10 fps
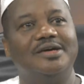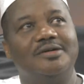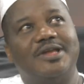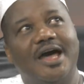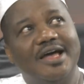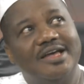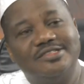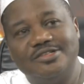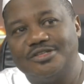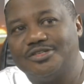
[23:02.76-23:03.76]
that has
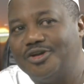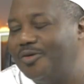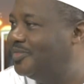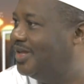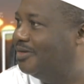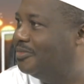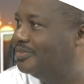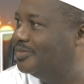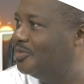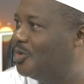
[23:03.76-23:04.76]
not stopped the
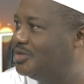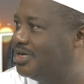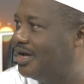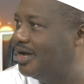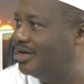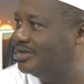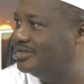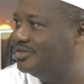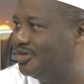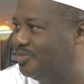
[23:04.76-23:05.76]
water
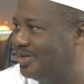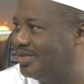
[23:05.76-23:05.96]
dripping.